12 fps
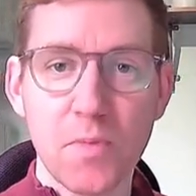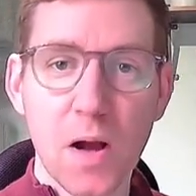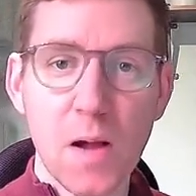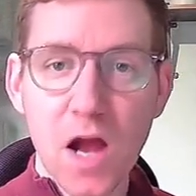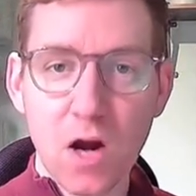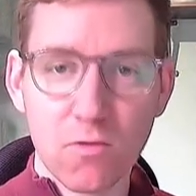
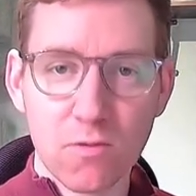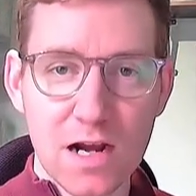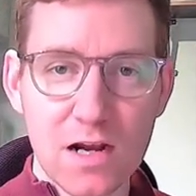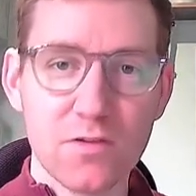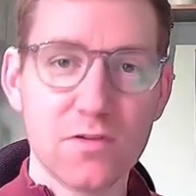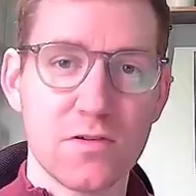But
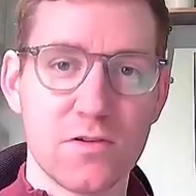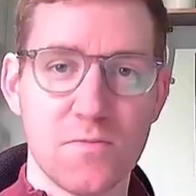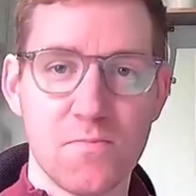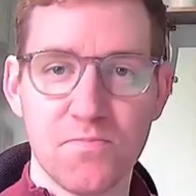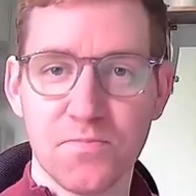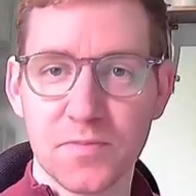
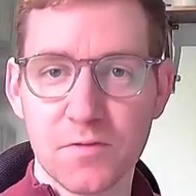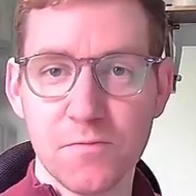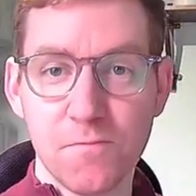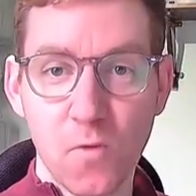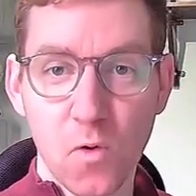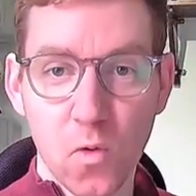around
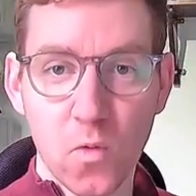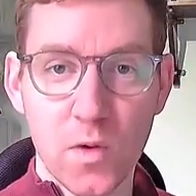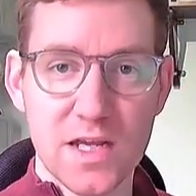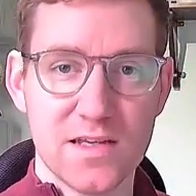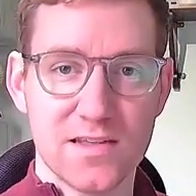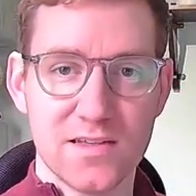4
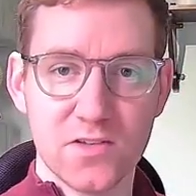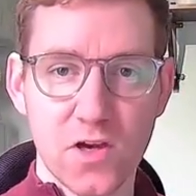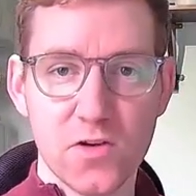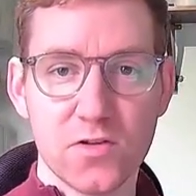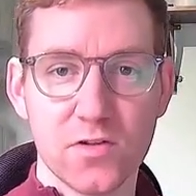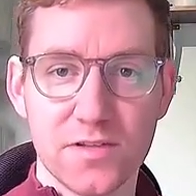weeks in
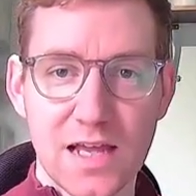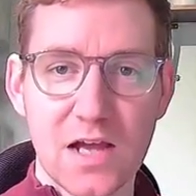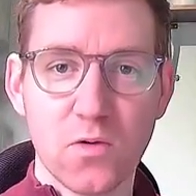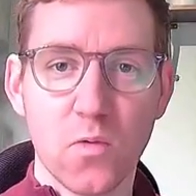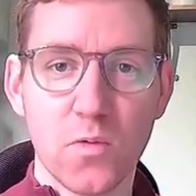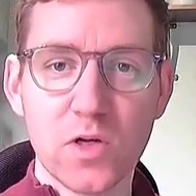total is
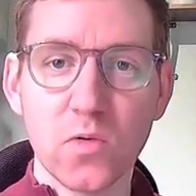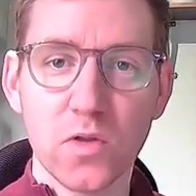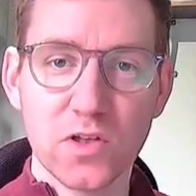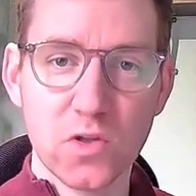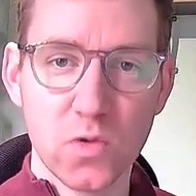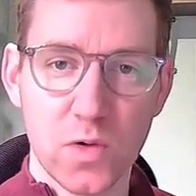that what we call
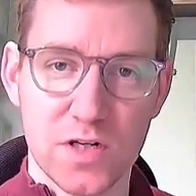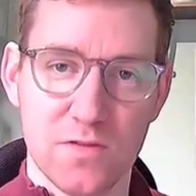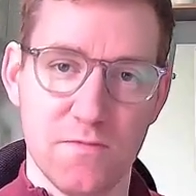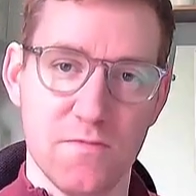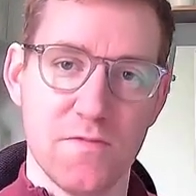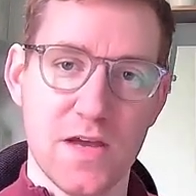the
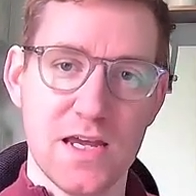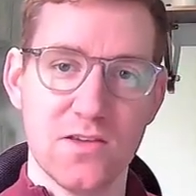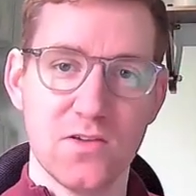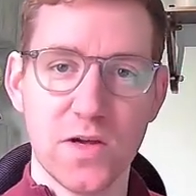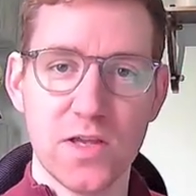tuition phase,